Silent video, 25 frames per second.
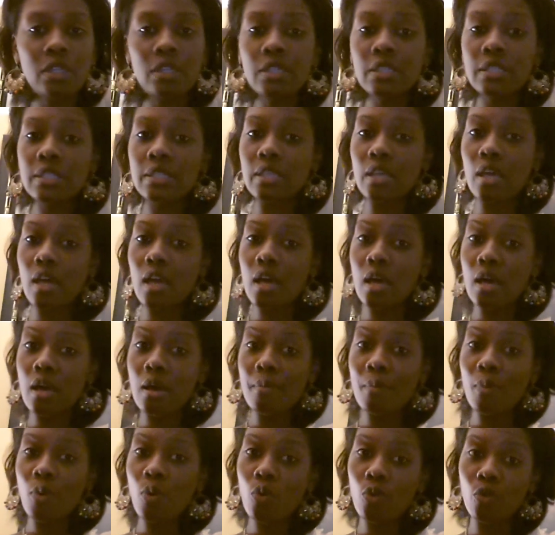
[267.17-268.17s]

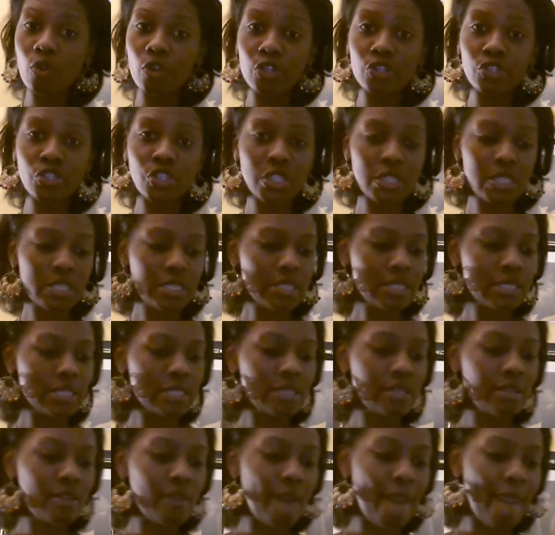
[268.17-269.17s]
some
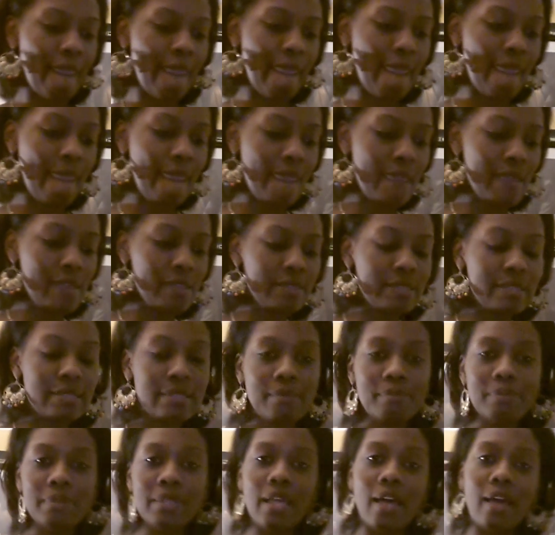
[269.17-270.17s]
oranges, and
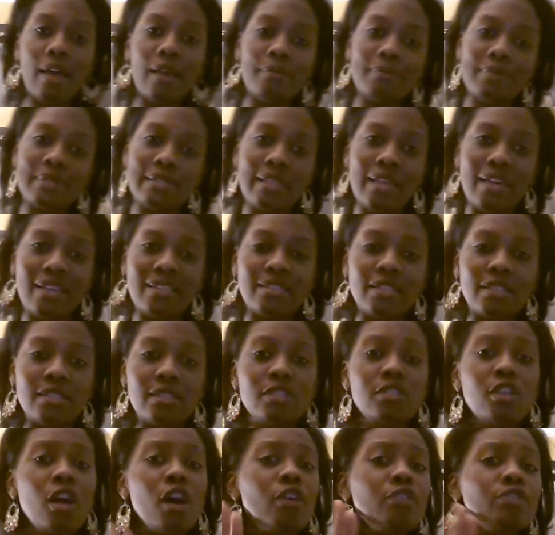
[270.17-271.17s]
some lime slices.
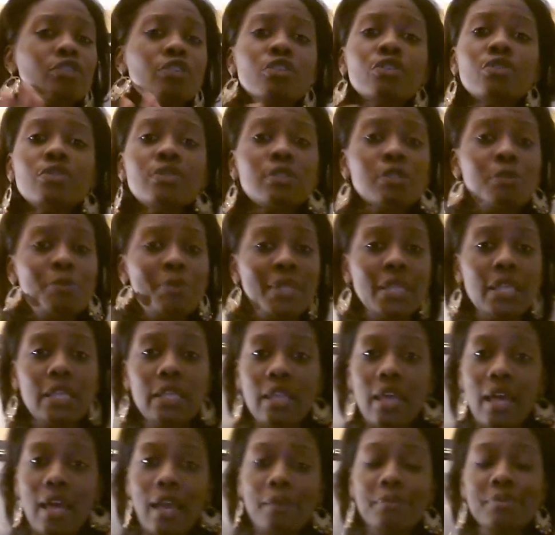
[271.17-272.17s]
Don't use too many
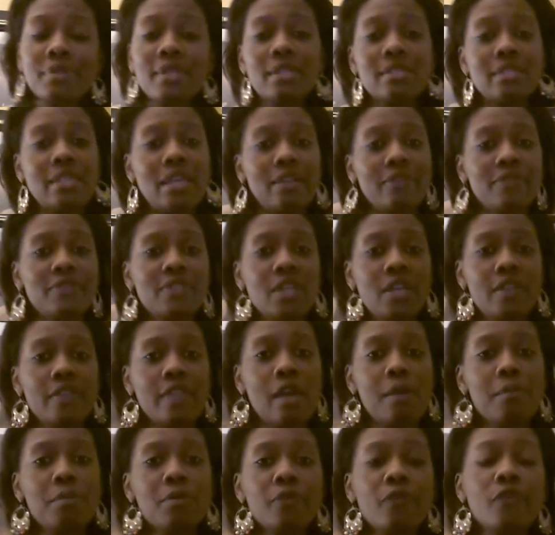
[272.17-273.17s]
limes because I've done
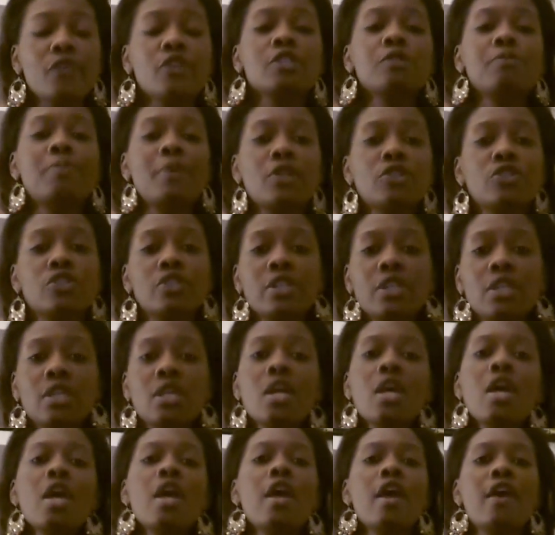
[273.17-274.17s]
that before,
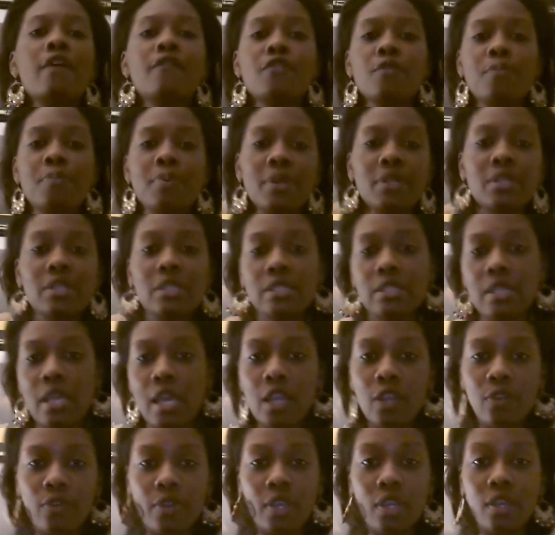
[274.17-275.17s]
especially if you're putting a
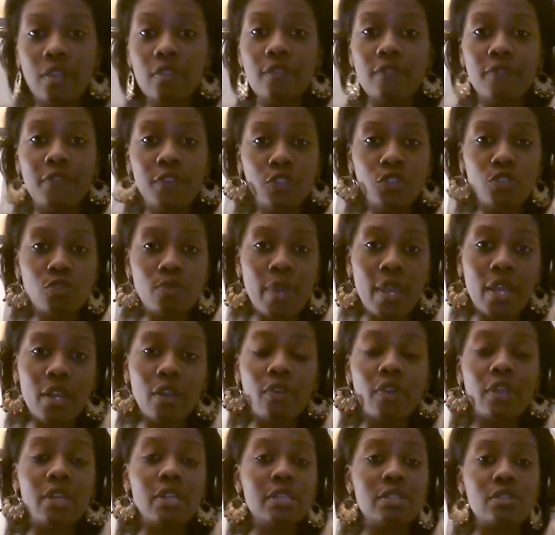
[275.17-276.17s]
sangria in the
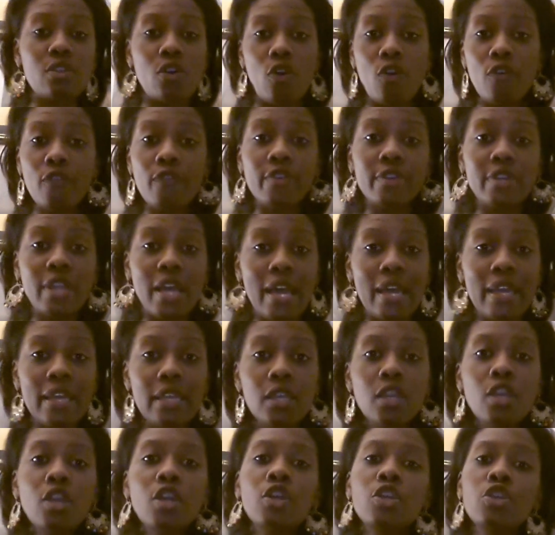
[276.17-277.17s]
refrigerator and it's
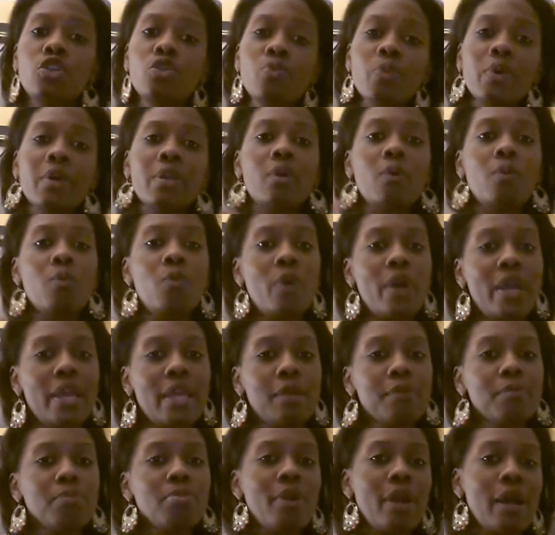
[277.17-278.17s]
overnight. You want to
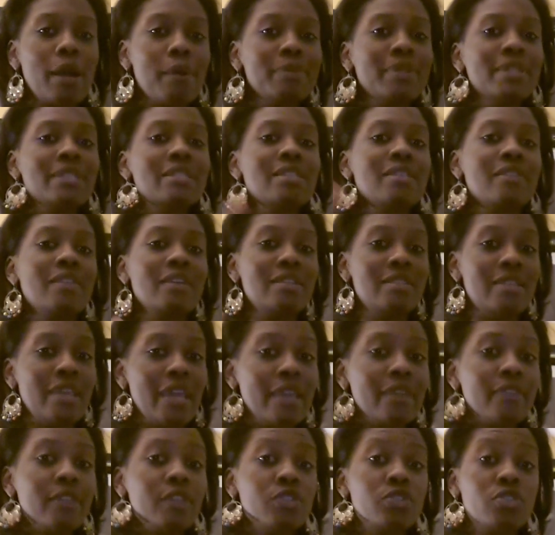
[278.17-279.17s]
wait probably to the
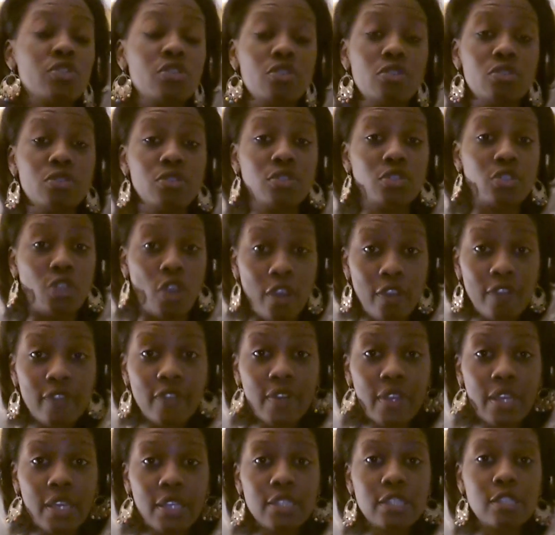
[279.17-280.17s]
day that you're
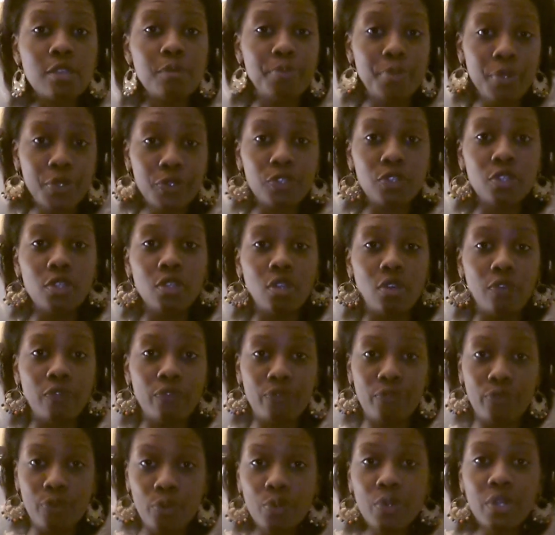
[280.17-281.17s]
serving it to put the
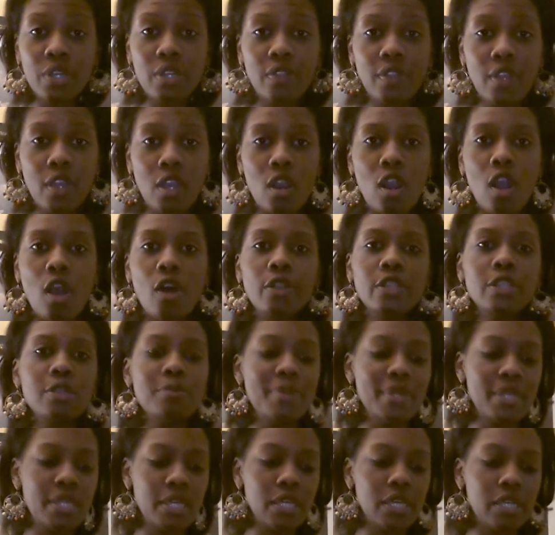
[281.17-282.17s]
fruit in there, only
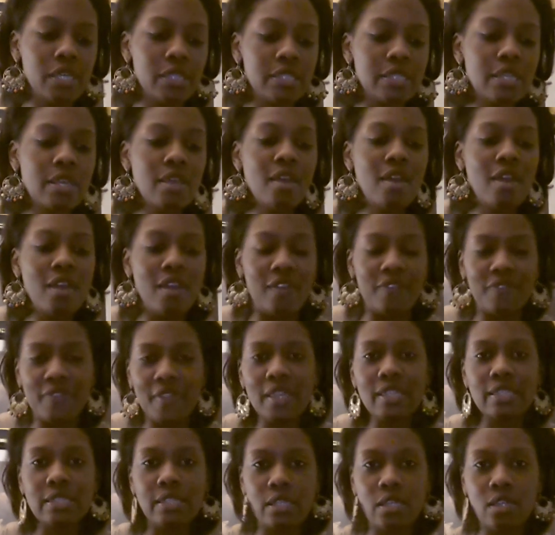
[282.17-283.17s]
because if
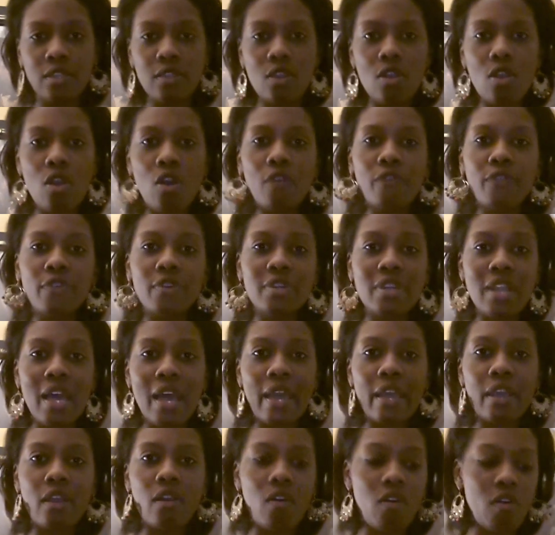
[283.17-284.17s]
they sit in there
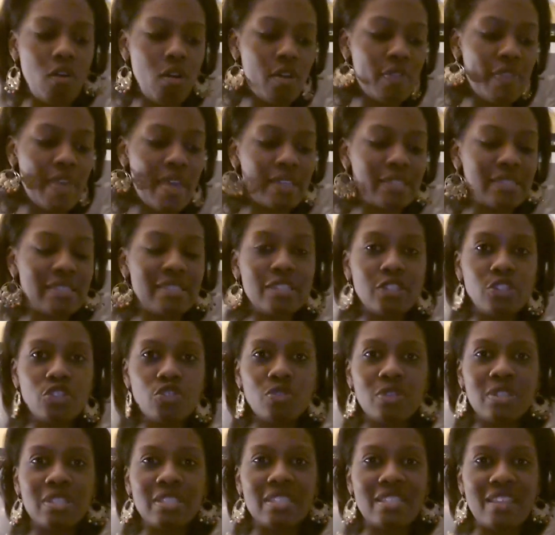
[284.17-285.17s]
overnight, all that
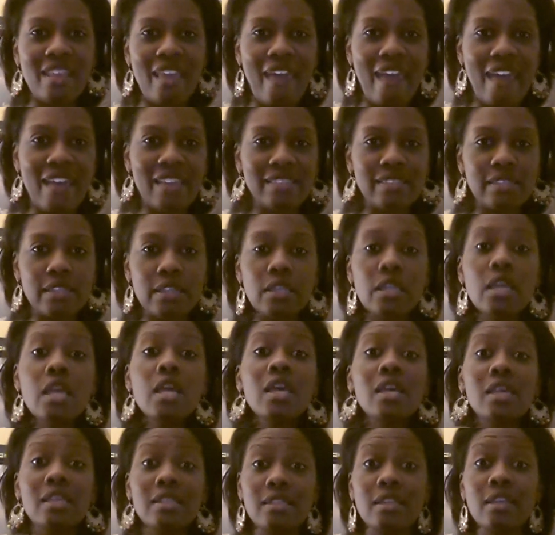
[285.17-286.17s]
citrus and acid
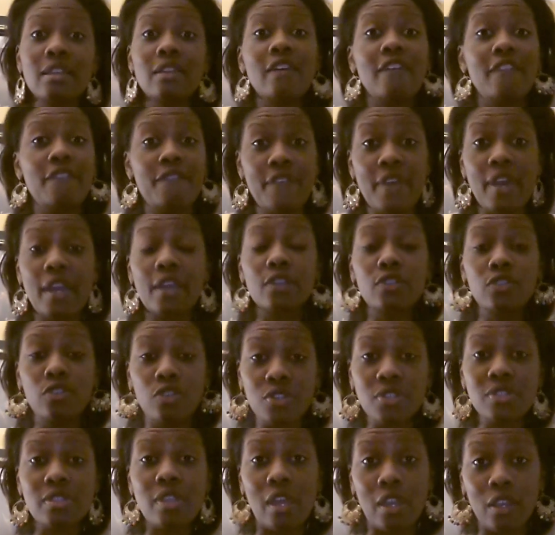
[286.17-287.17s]
is going to affect
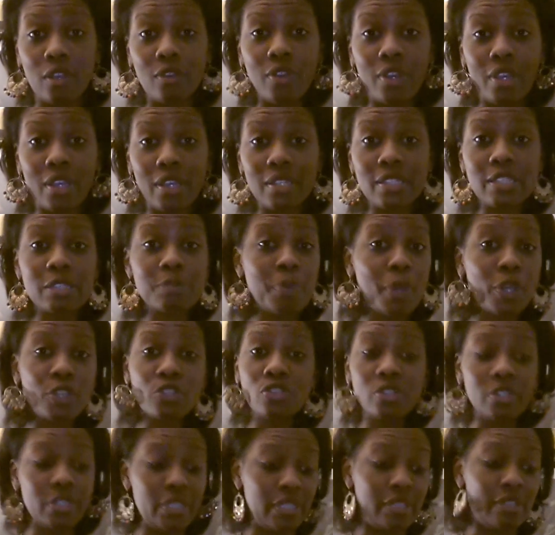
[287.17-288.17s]
your sangria,
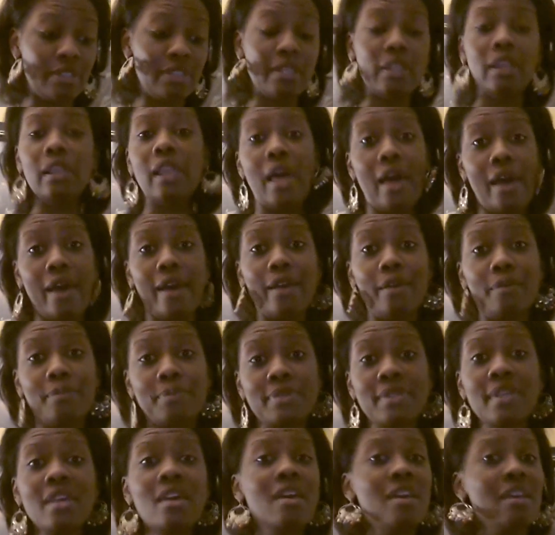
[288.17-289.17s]
especially the
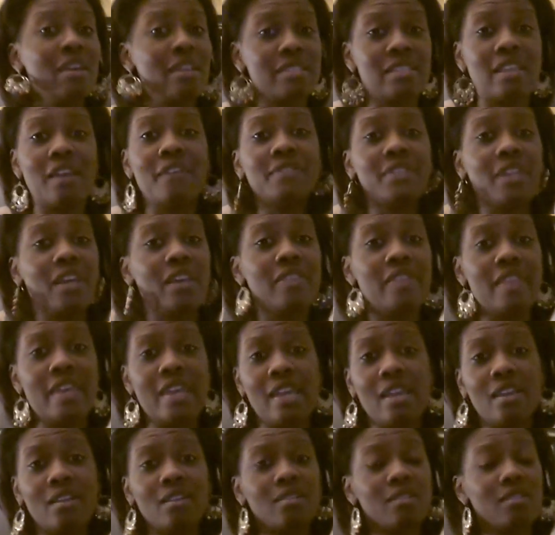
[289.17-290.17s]
limes, because I've done
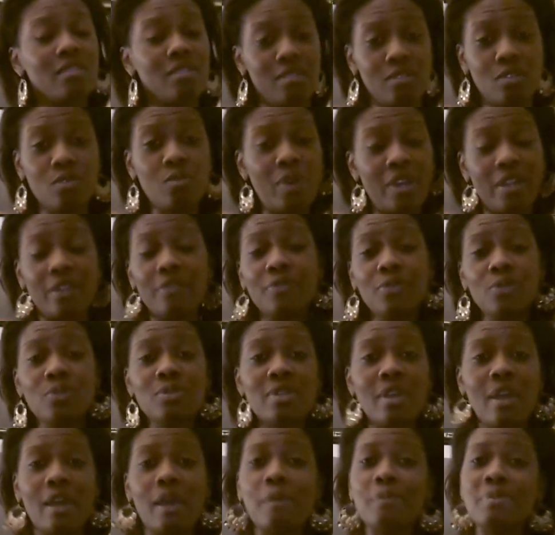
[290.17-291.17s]
that quite a few
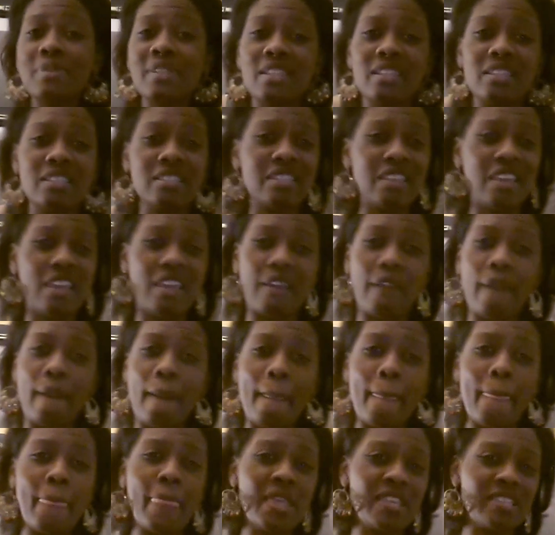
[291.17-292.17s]
times and it's kind
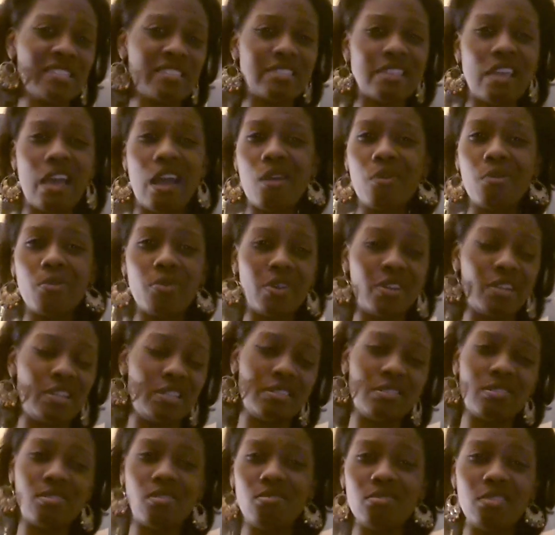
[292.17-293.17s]
of sour and
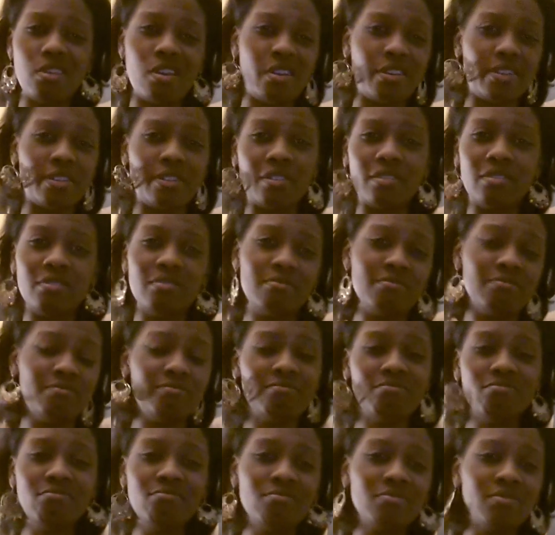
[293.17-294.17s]
it's no longer,
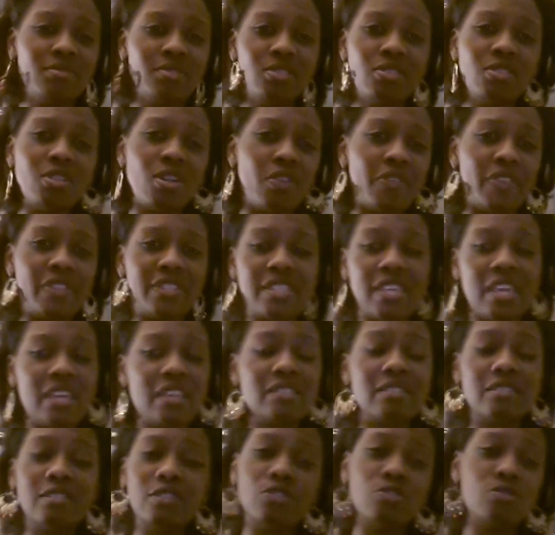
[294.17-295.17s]
you know, the
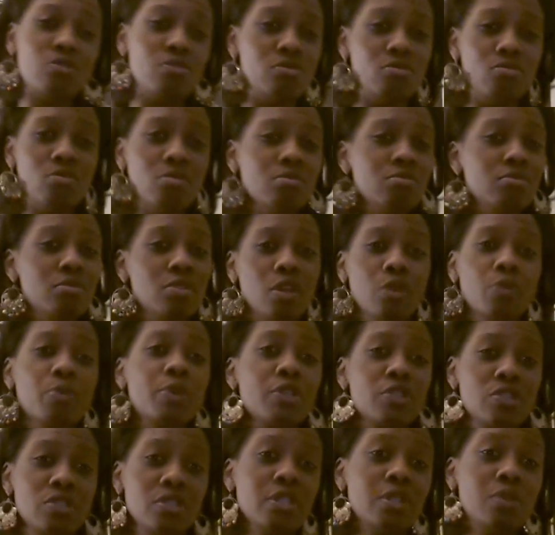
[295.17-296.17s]
taste that you
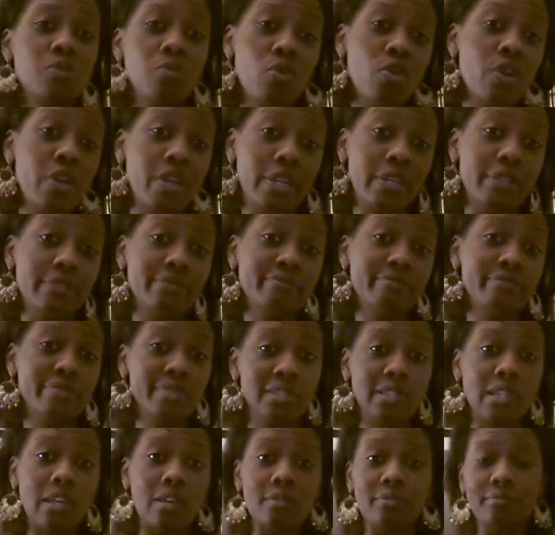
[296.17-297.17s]
originally wanted.
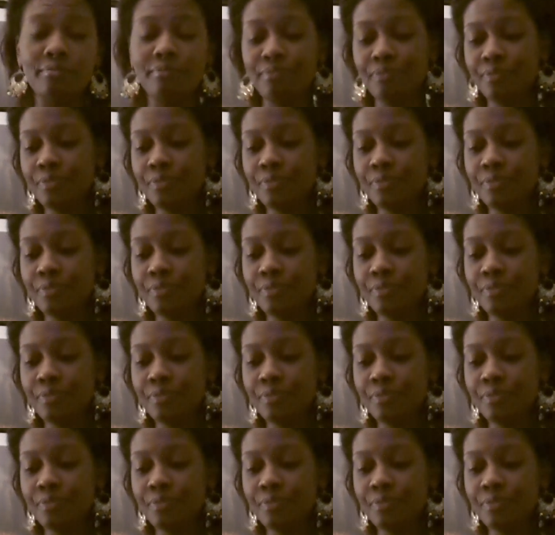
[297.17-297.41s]
So